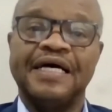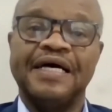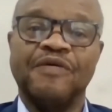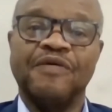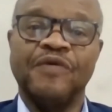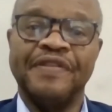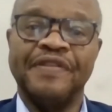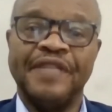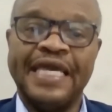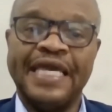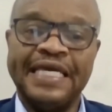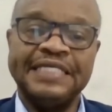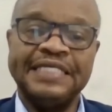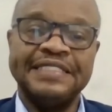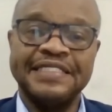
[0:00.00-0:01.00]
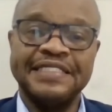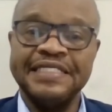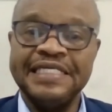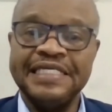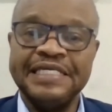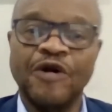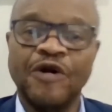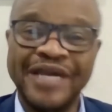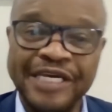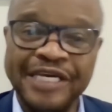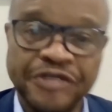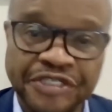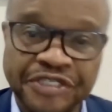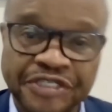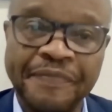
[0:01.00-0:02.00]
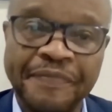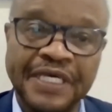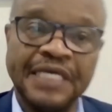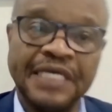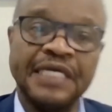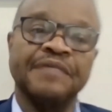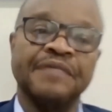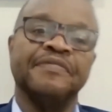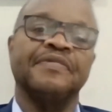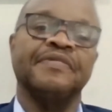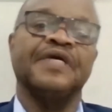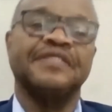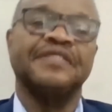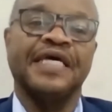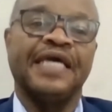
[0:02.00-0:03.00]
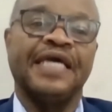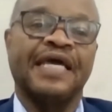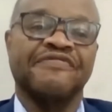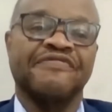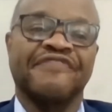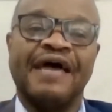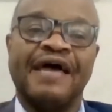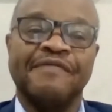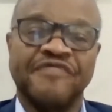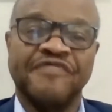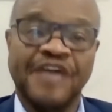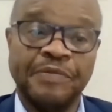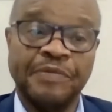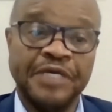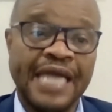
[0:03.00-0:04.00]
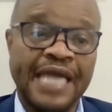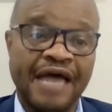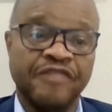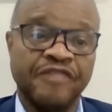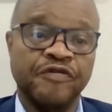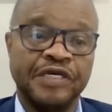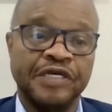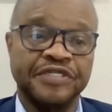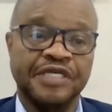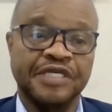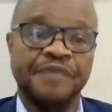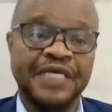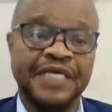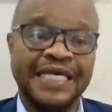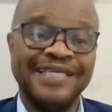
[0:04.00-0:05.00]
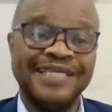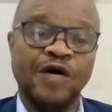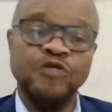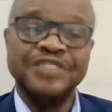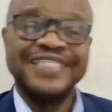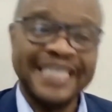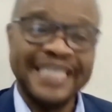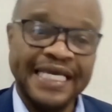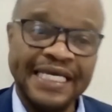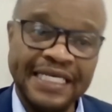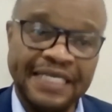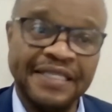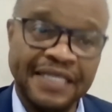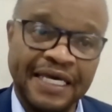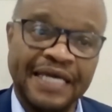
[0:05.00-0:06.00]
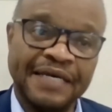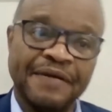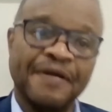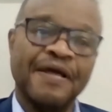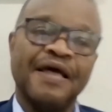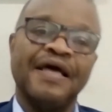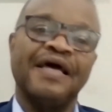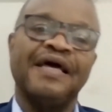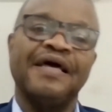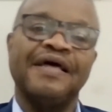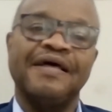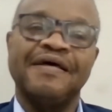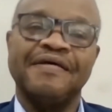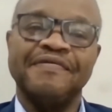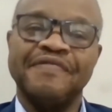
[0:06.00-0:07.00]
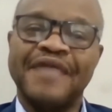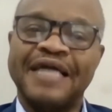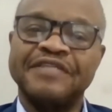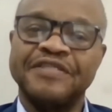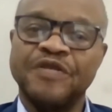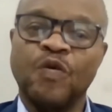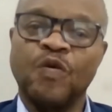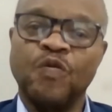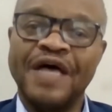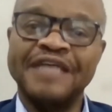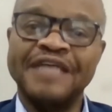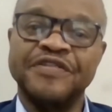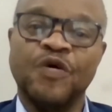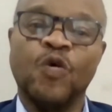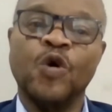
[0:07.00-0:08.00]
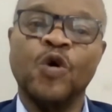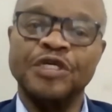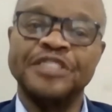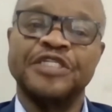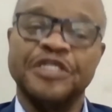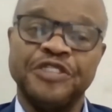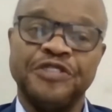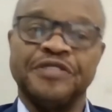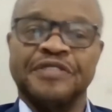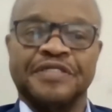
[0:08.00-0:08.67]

when they see or hear something, say at a family gathering or something, and don't say anything. That's the worst, because